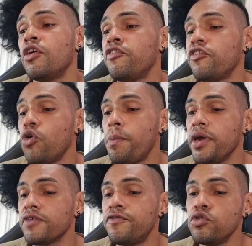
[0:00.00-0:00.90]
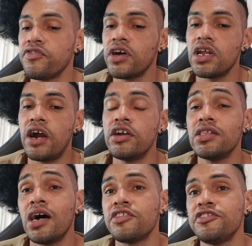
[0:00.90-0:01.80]
So pick fruits that aren't
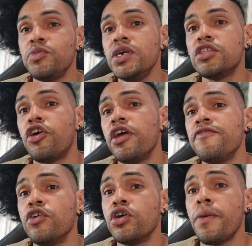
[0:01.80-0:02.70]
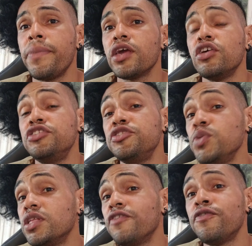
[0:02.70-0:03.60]
that sweet, or if you're going to pick your
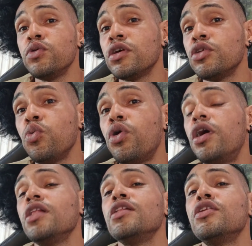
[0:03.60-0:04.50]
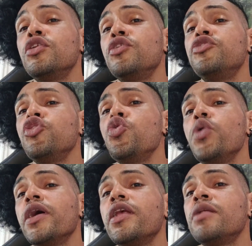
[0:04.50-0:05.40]
sweetest fruit in the world, do
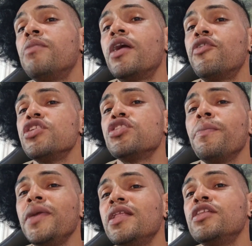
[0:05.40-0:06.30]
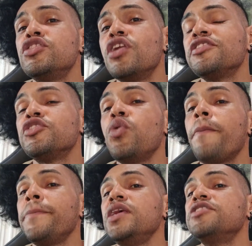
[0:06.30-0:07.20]
it in moderation, meaning just do a
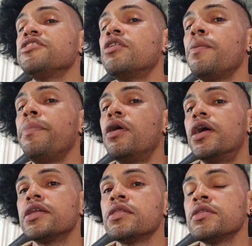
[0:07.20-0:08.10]
piece or a part.